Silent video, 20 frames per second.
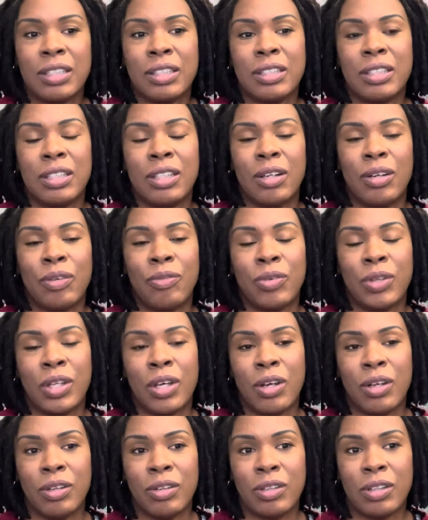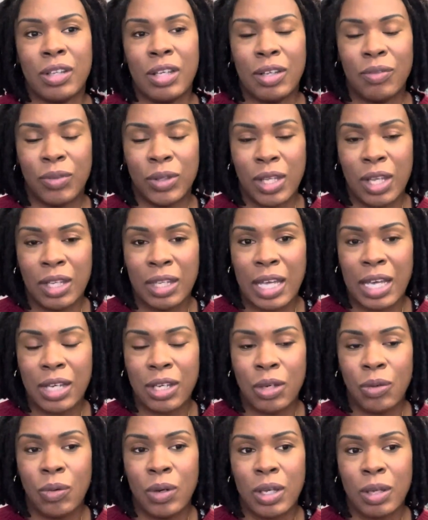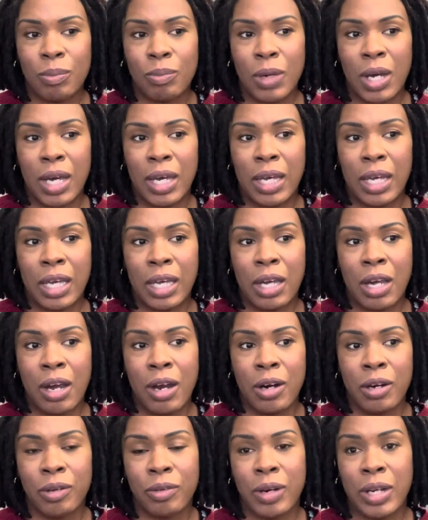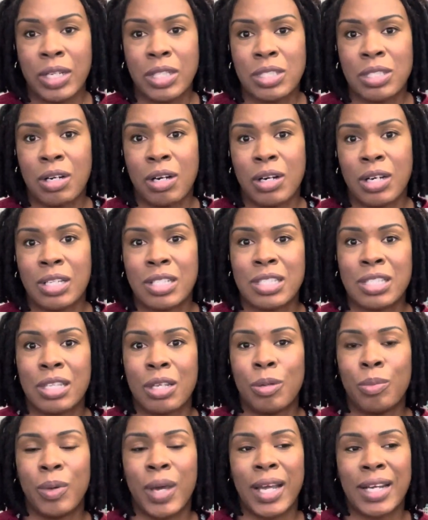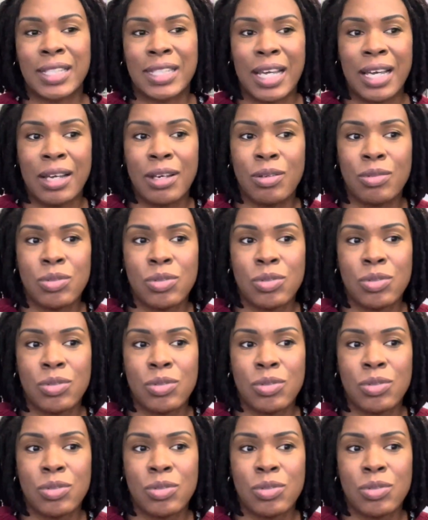With all that going, my heart rate started to slow back down.